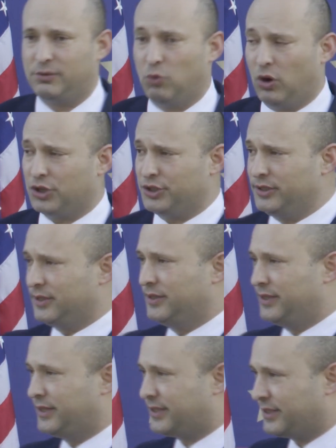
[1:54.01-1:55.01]
Washington,
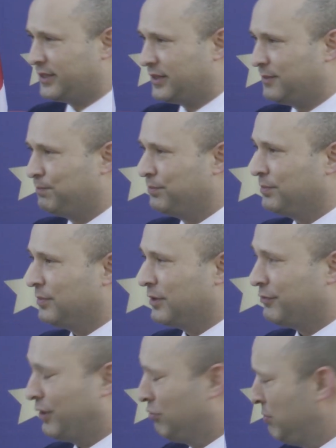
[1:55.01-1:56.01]
D.C.,
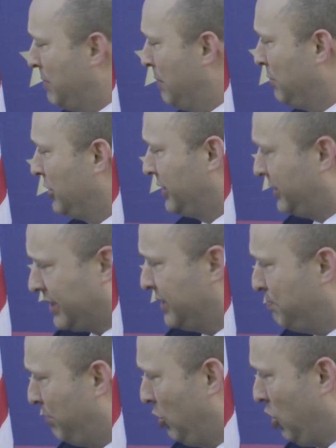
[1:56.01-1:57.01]
if I remember,
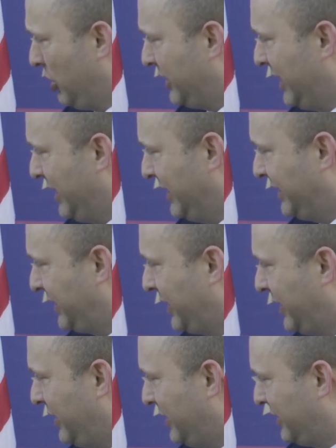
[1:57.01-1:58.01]
doesn't belong to any
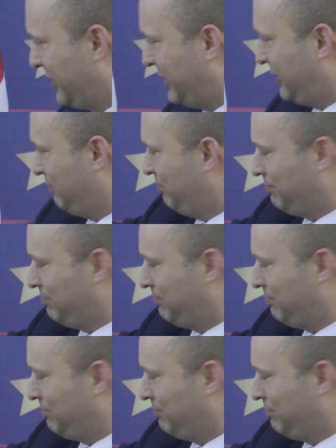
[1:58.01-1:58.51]
state. It's